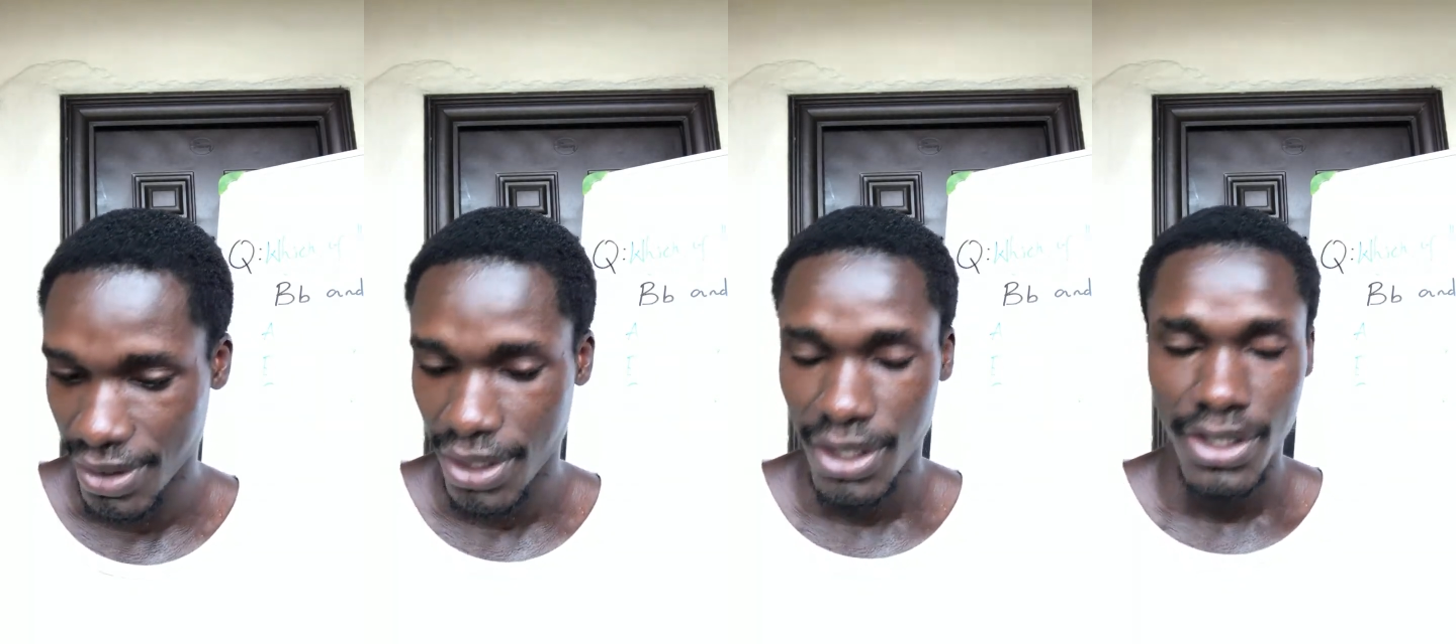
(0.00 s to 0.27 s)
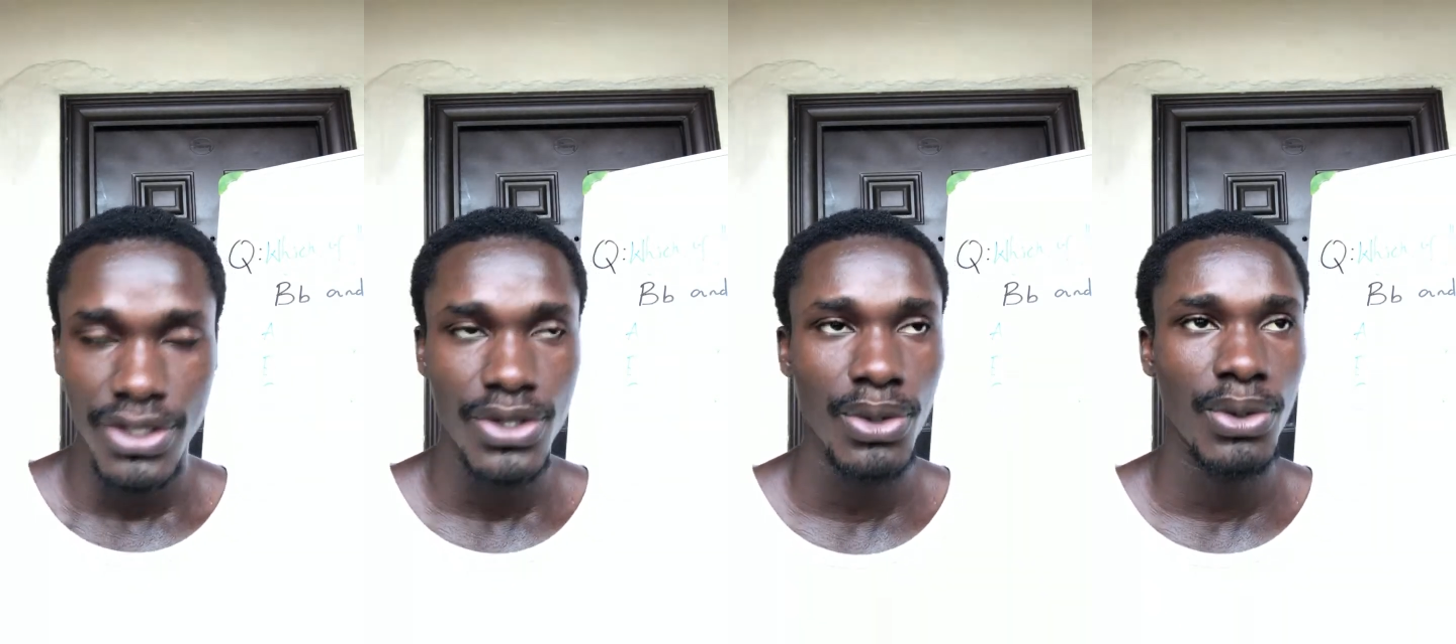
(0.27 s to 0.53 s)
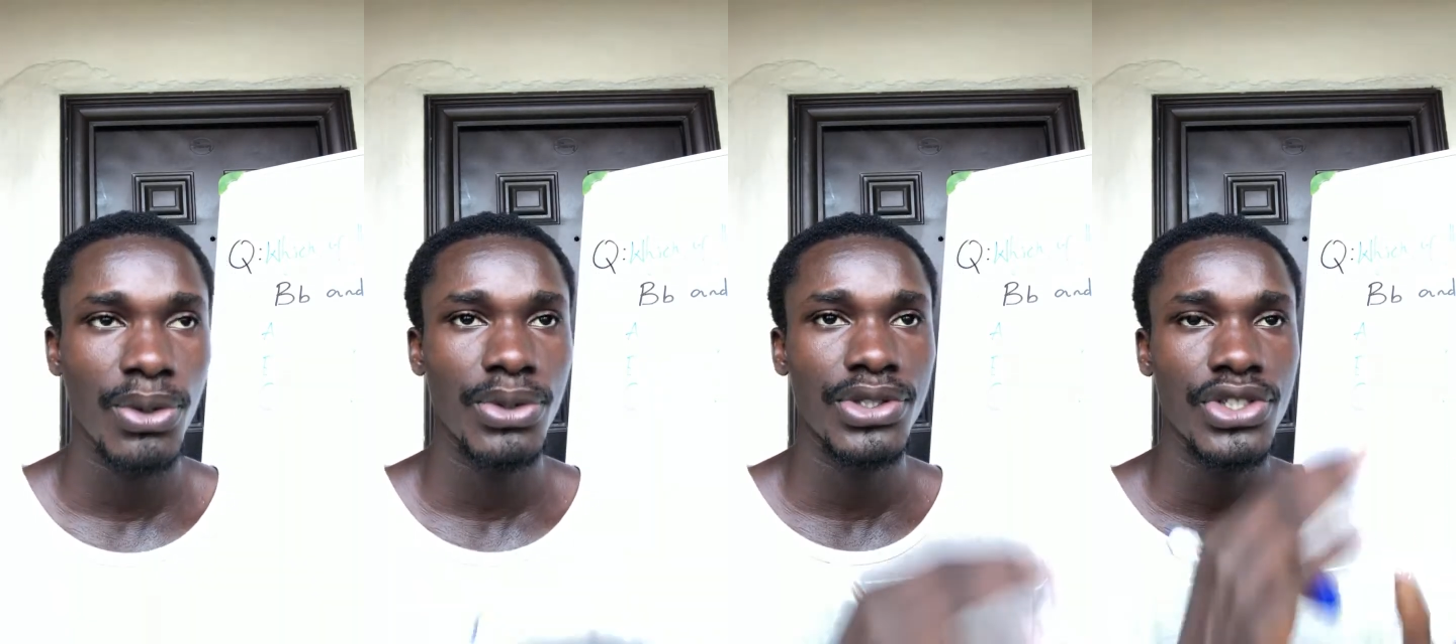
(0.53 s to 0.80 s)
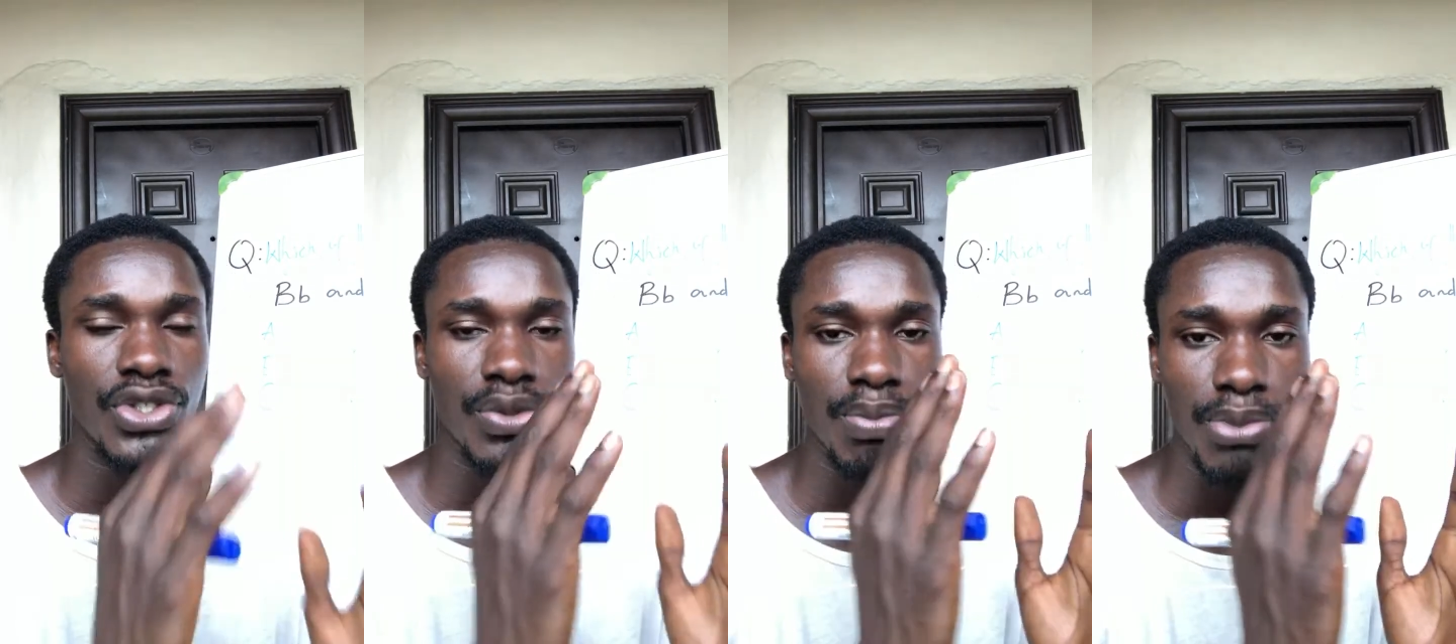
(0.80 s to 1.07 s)
So
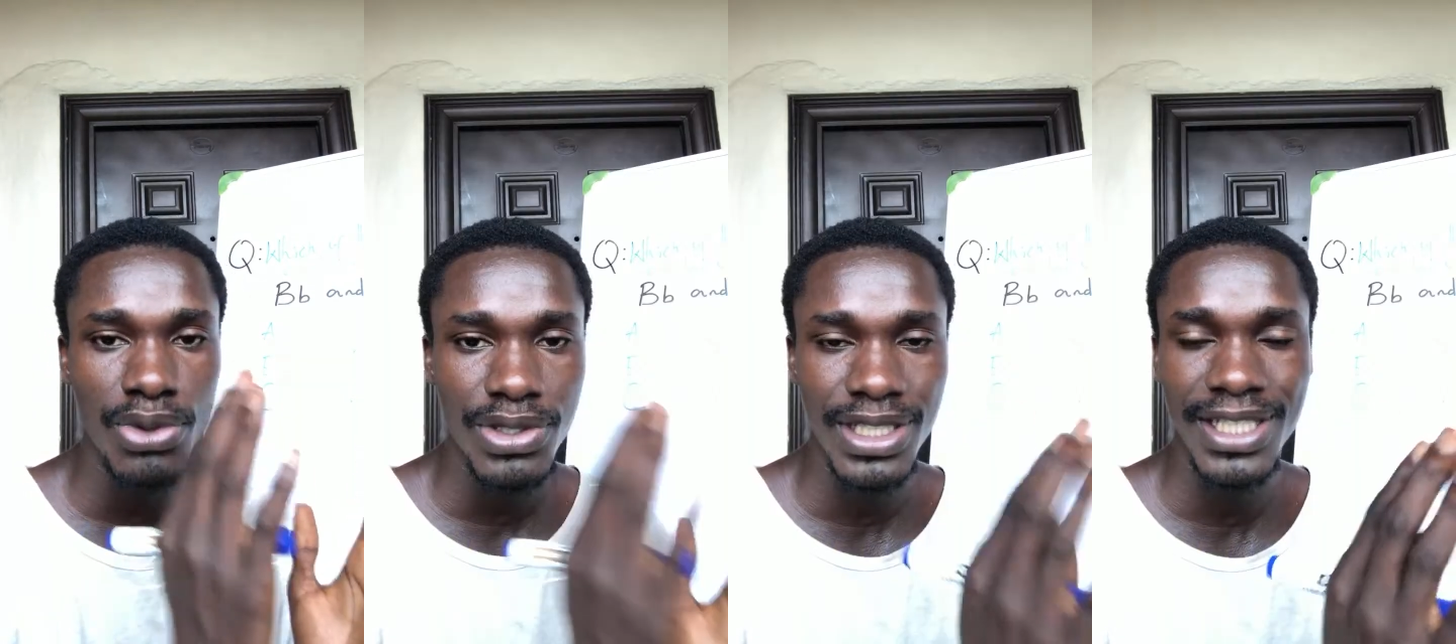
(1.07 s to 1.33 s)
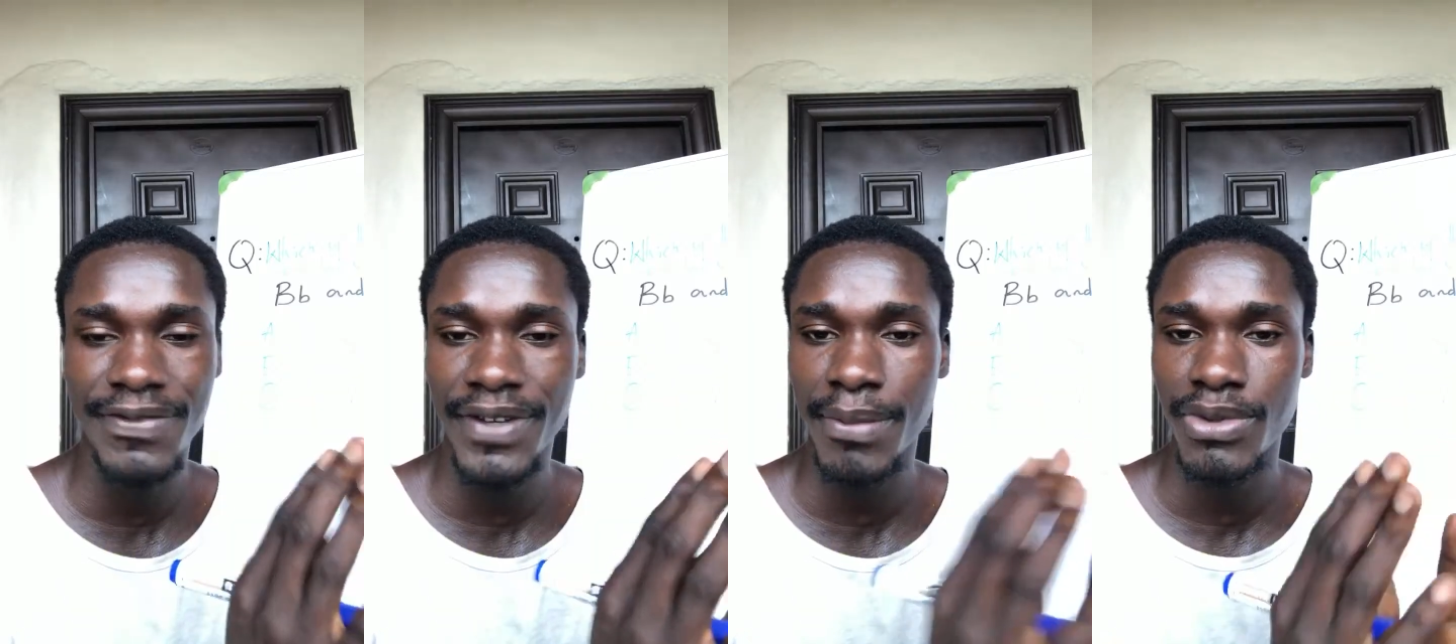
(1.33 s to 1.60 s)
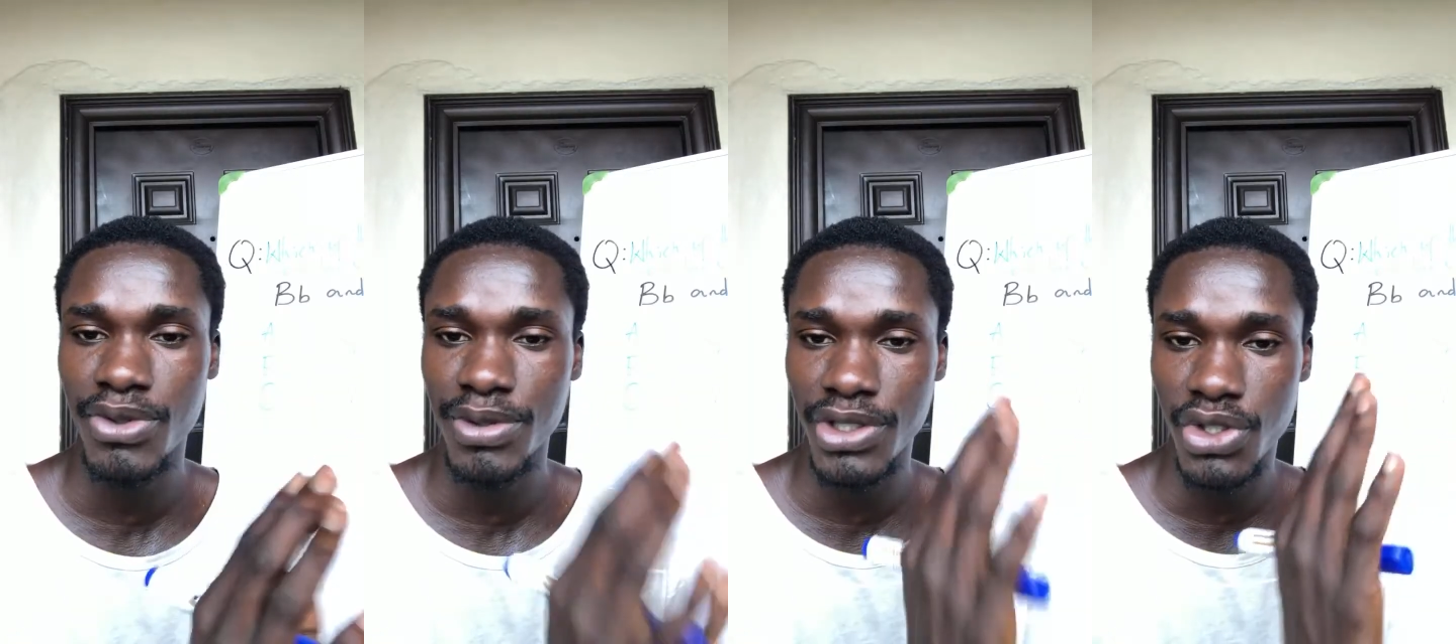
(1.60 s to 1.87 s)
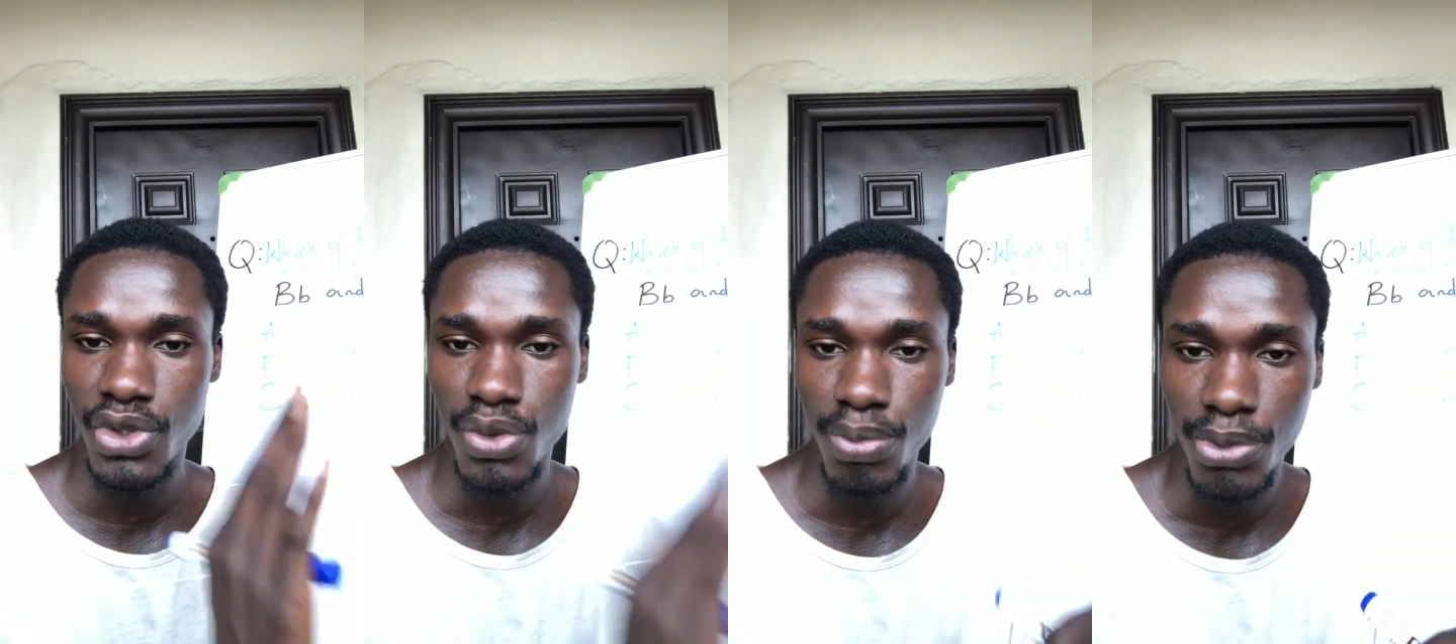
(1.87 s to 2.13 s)
the difference between the
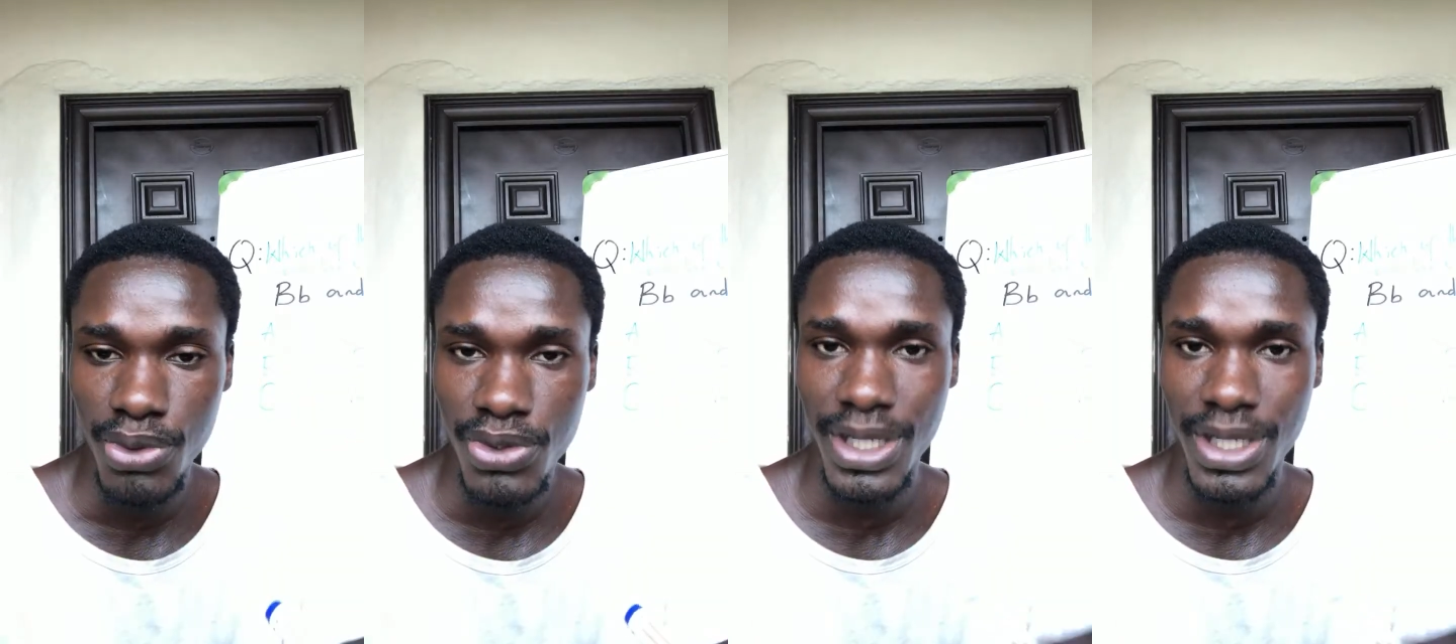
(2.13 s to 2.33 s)
smooth